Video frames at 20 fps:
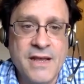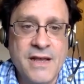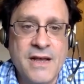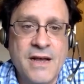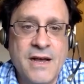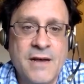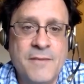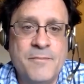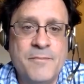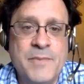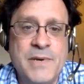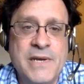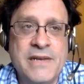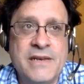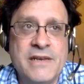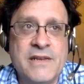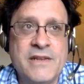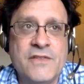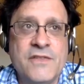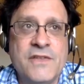um,
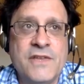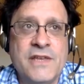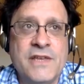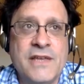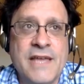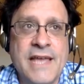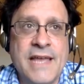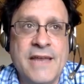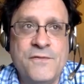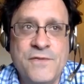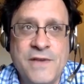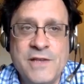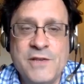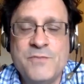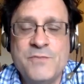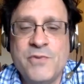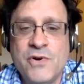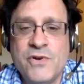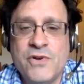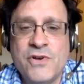but the eight phase
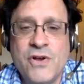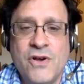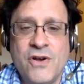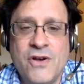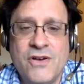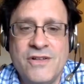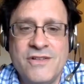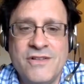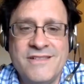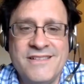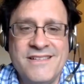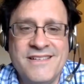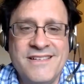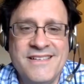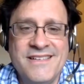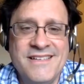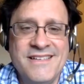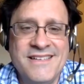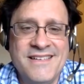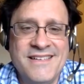protocol
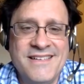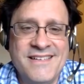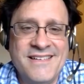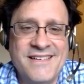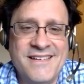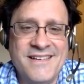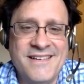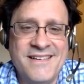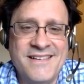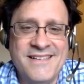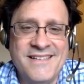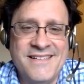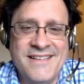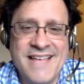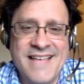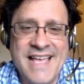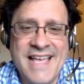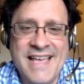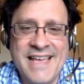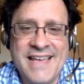uh,
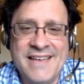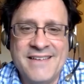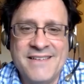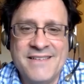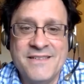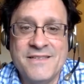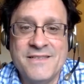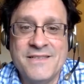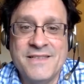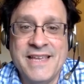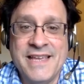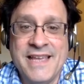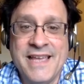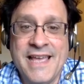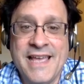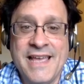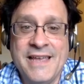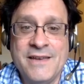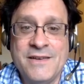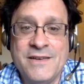and the
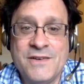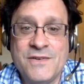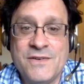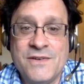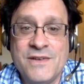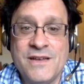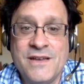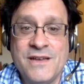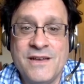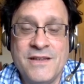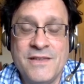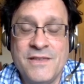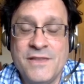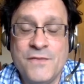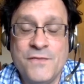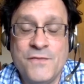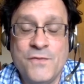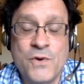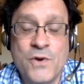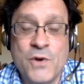eight, uh, the
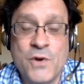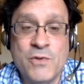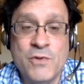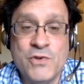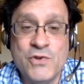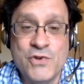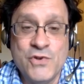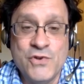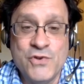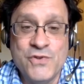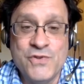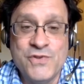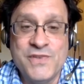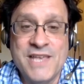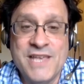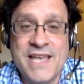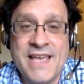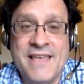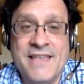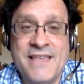Four Noble Truths
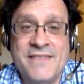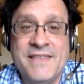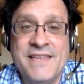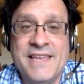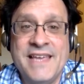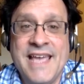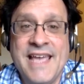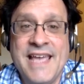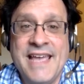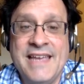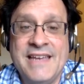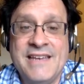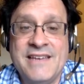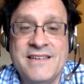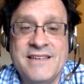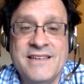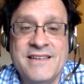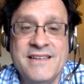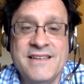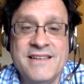and the
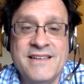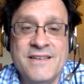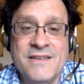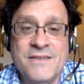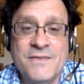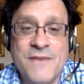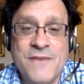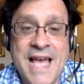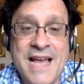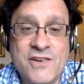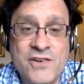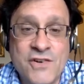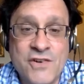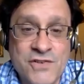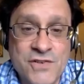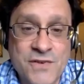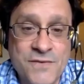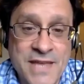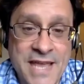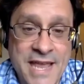eight
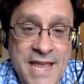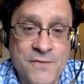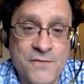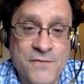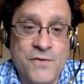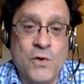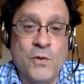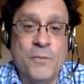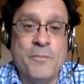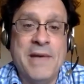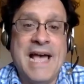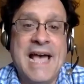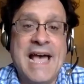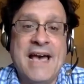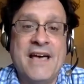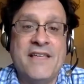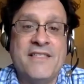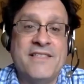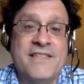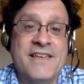factors of the Eightfold
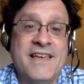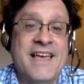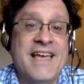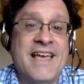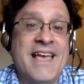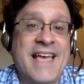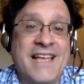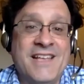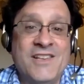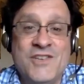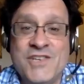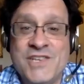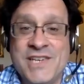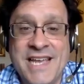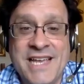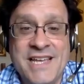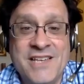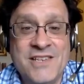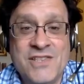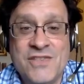Path and
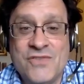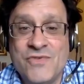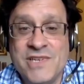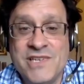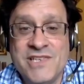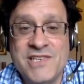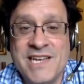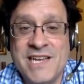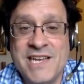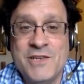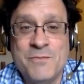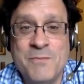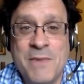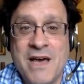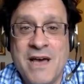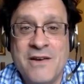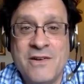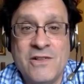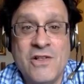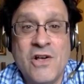Janet's three stage
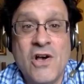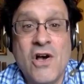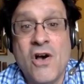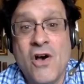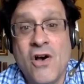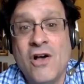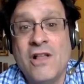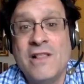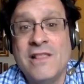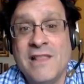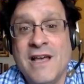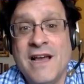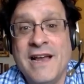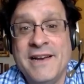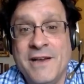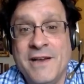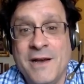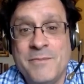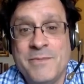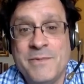model all
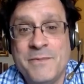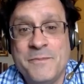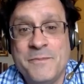line up.